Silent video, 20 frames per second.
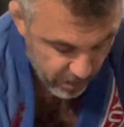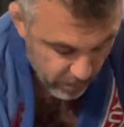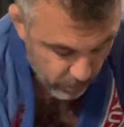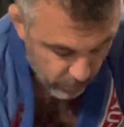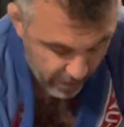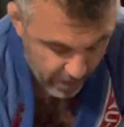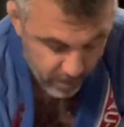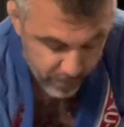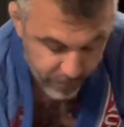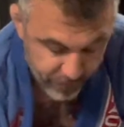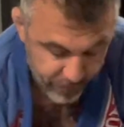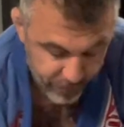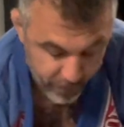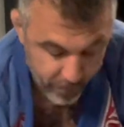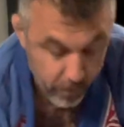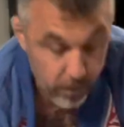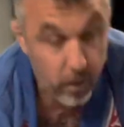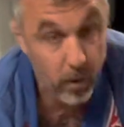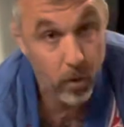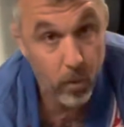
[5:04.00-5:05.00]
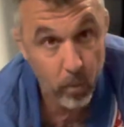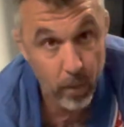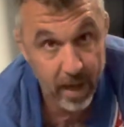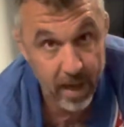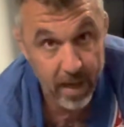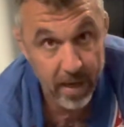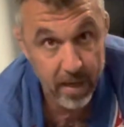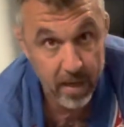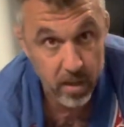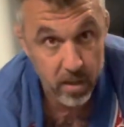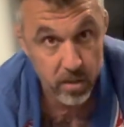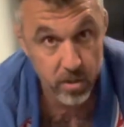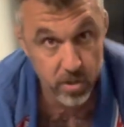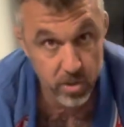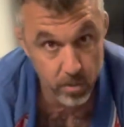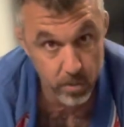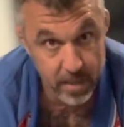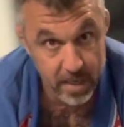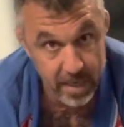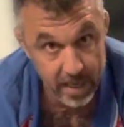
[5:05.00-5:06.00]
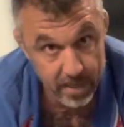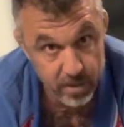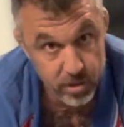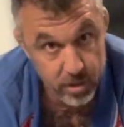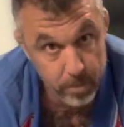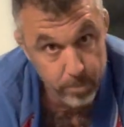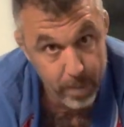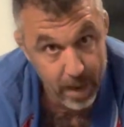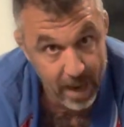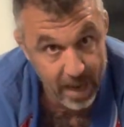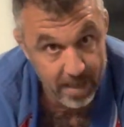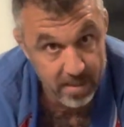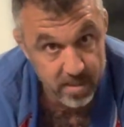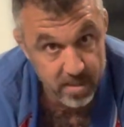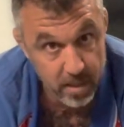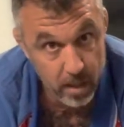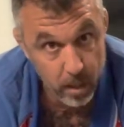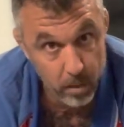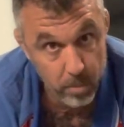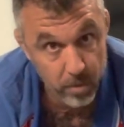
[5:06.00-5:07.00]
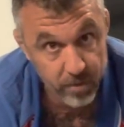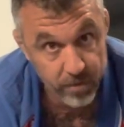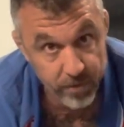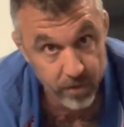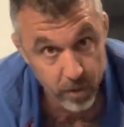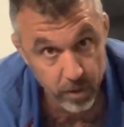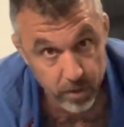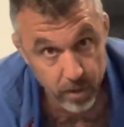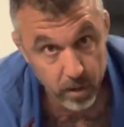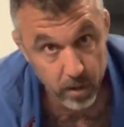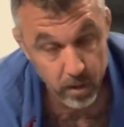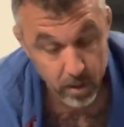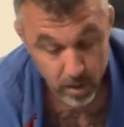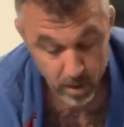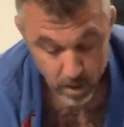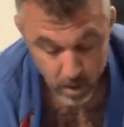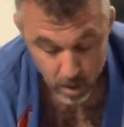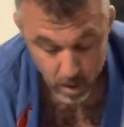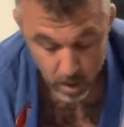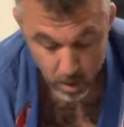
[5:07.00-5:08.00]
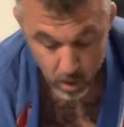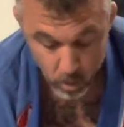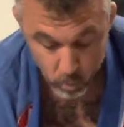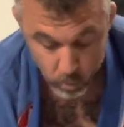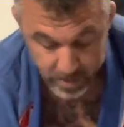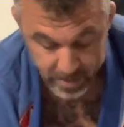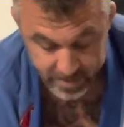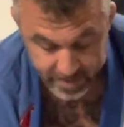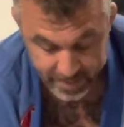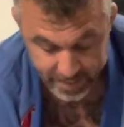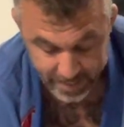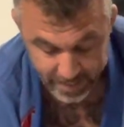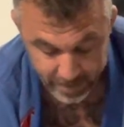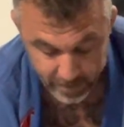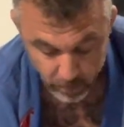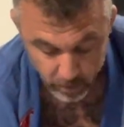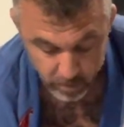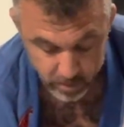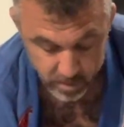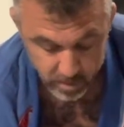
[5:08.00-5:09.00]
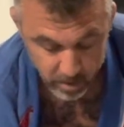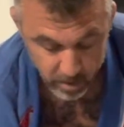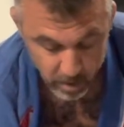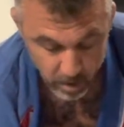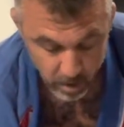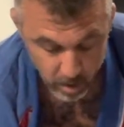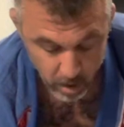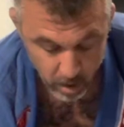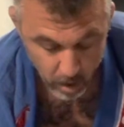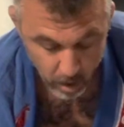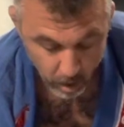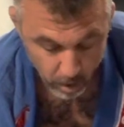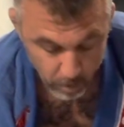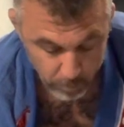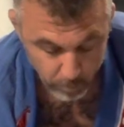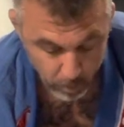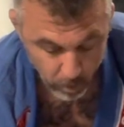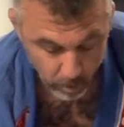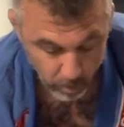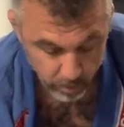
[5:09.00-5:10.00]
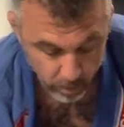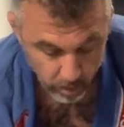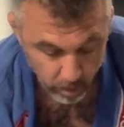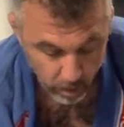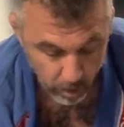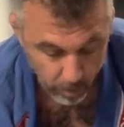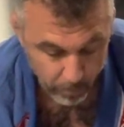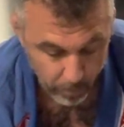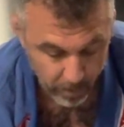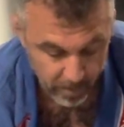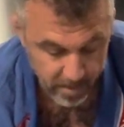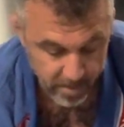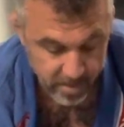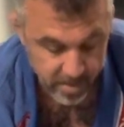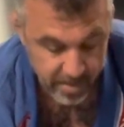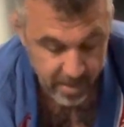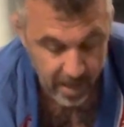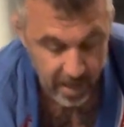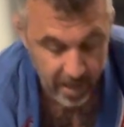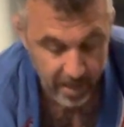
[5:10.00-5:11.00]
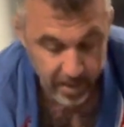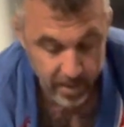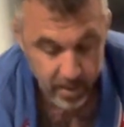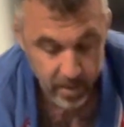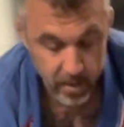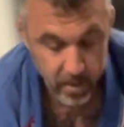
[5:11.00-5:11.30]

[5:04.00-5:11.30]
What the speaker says: ground further away so we can actually pass the elbow further? We tilt our partner up on his side.